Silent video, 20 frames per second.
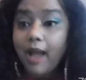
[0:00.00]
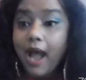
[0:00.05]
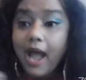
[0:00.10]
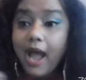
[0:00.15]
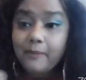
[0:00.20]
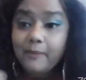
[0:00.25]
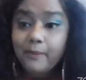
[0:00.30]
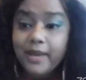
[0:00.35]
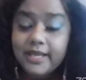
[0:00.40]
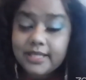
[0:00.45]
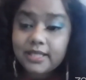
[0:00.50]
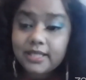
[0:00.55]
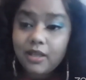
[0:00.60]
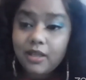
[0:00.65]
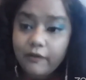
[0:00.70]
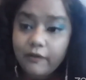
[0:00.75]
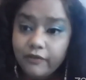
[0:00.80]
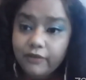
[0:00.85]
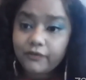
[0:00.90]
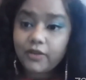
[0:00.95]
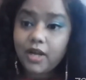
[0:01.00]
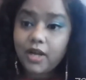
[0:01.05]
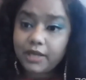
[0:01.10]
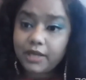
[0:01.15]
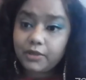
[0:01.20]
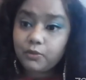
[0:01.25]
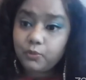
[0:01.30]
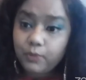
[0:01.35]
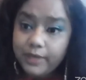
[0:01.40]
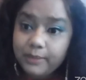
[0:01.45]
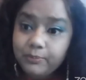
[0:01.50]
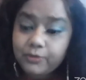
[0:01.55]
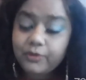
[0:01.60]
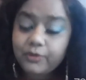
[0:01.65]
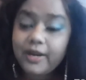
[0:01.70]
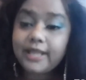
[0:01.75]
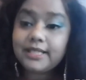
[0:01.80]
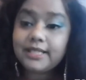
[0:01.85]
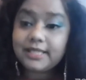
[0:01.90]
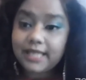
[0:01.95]
I myself have gotten rape
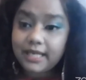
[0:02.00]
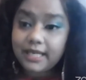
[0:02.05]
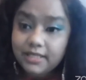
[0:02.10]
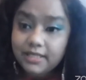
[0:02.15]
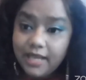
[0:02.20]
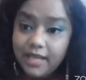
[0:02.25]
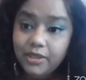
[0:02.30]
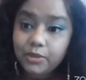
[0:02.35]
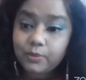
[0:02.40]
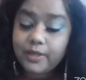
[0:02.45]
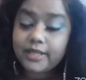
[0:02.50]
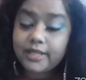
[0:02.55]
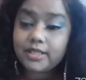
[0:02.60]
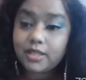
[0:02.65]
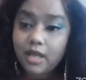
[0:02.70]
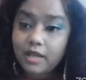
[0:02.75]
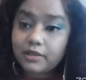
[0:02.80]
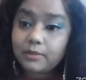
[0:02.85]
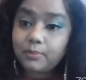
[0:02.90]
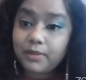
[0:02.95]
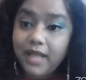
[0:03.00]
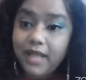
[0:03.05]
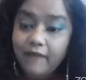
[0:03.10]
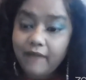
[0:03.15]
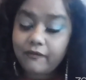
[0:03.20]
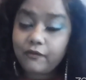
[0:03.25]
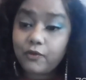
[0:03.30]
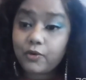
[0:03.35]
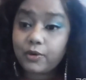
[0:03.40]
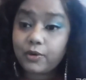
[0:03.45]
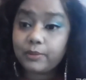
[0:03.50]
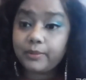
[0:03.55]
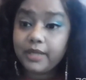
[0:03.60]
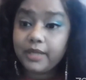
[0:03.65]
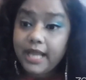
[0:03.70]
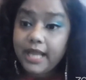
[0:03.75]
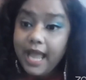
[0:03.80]
threats and death threats on the platform.